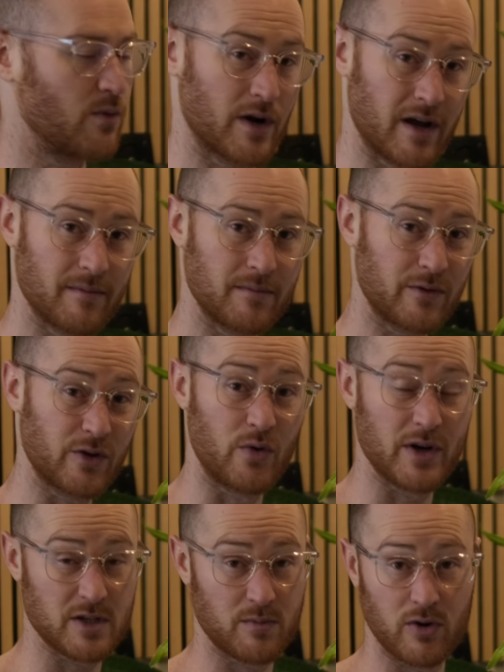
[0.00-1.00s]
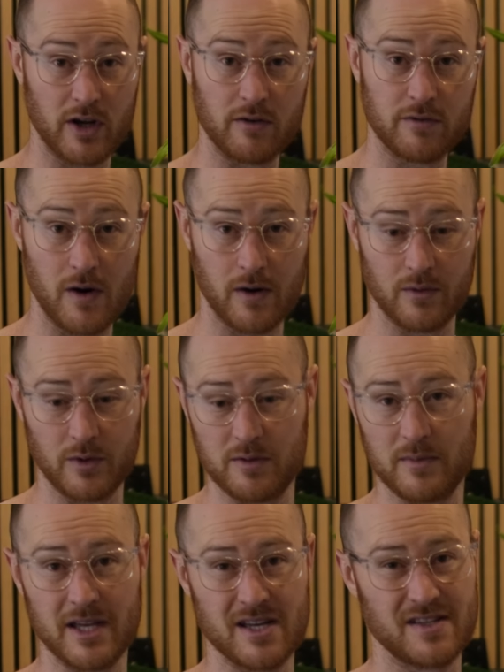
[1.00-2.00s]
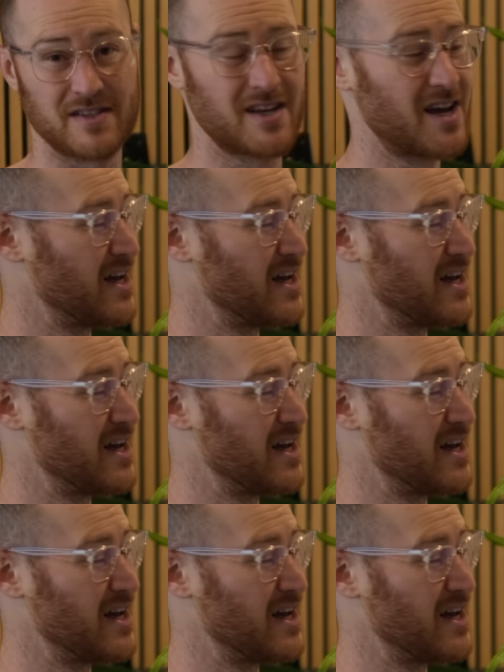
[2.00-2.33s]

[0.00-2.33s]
what I'm going to bring forward with me is